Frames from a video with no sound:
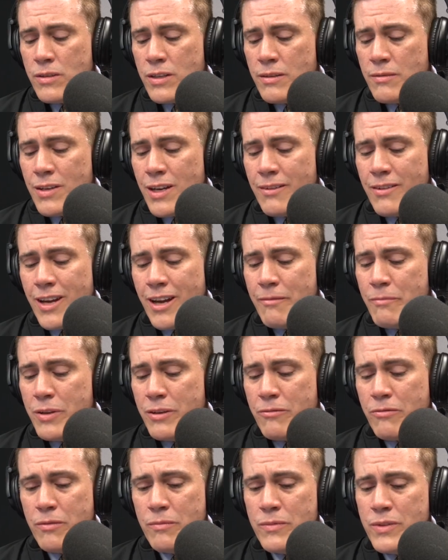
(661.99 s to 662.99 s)
uh, I, have
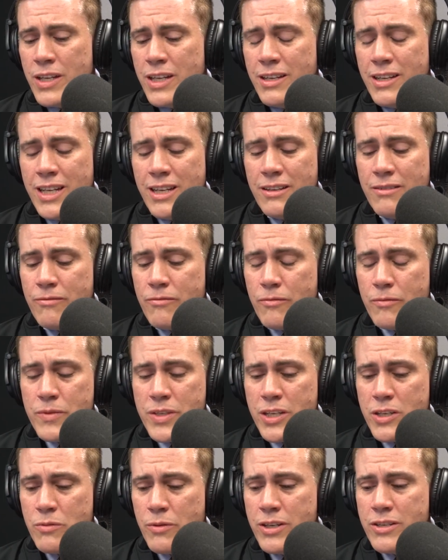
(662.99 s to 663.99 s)
been from in, in, from
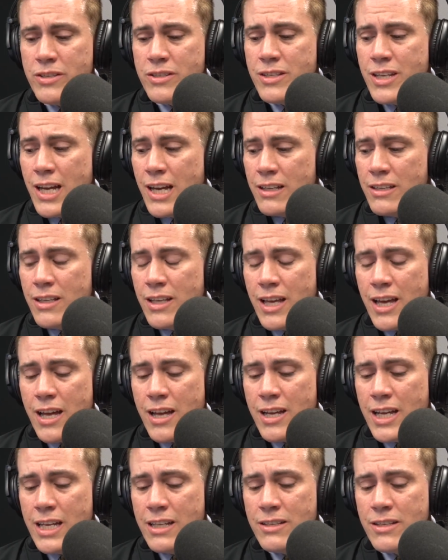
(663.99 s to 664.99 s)
situations like
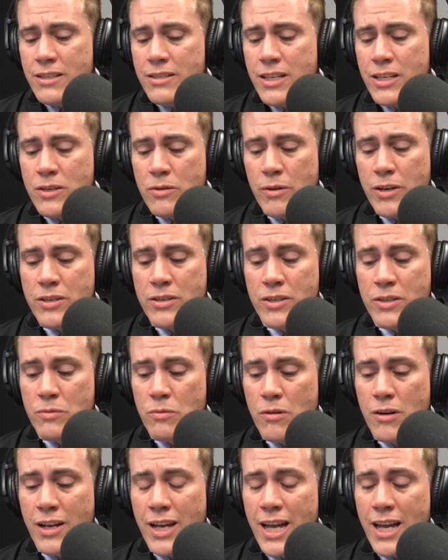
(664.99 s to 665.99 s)
that into situations
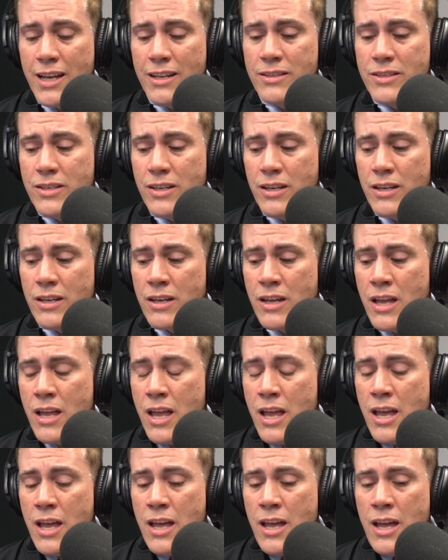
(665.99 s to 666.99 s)
where I had to
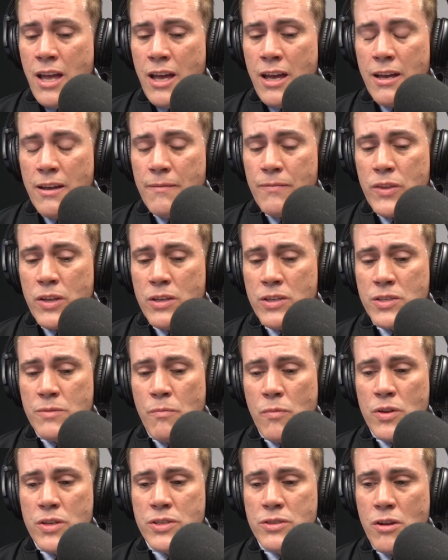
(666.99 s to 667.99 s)
um,
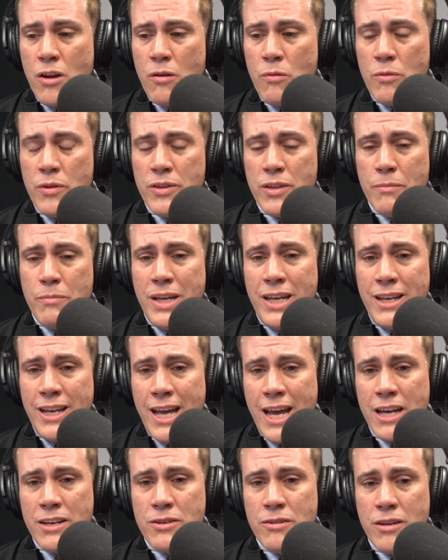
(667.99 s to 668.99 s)
start with a
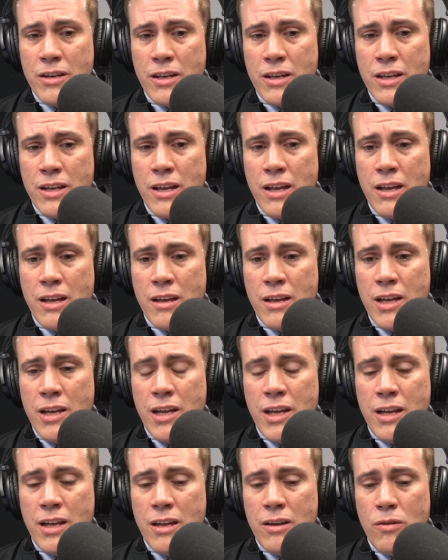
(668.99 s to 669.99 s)
pediatric uh,
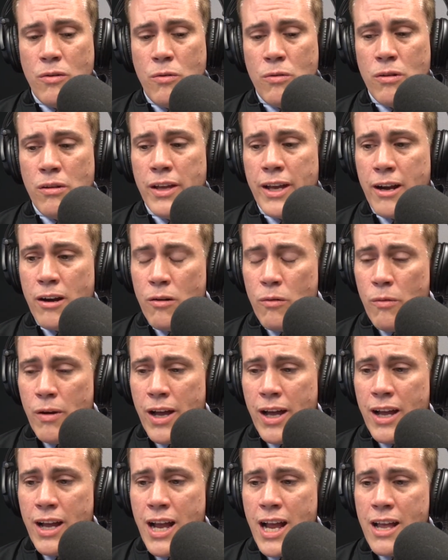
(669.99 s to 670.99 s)
oral
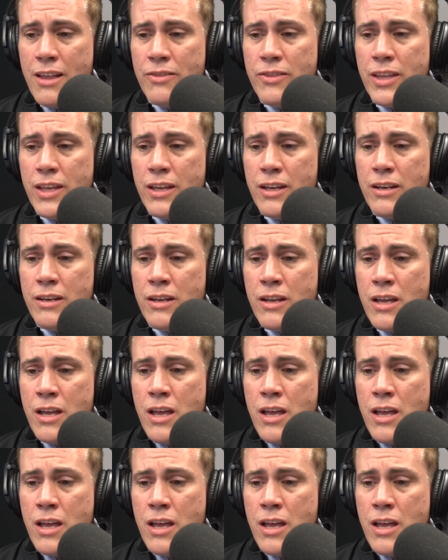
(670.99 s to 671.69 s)
airway and then